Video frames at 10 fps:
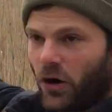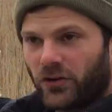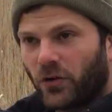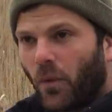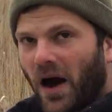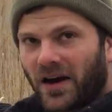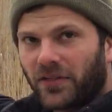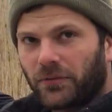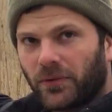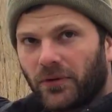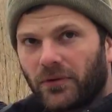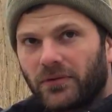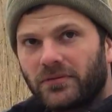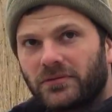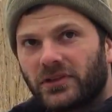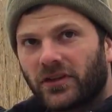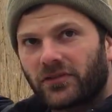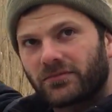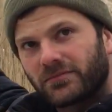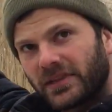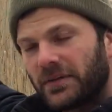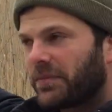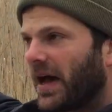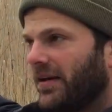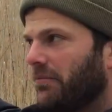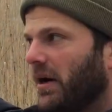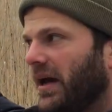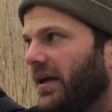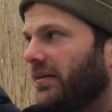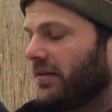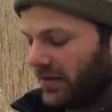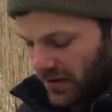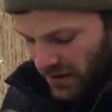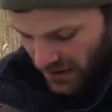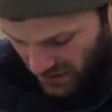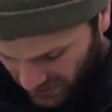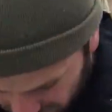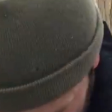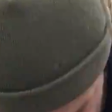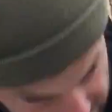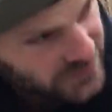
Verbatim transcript: be hard to walk through. Just keep that in mind. So Paul, you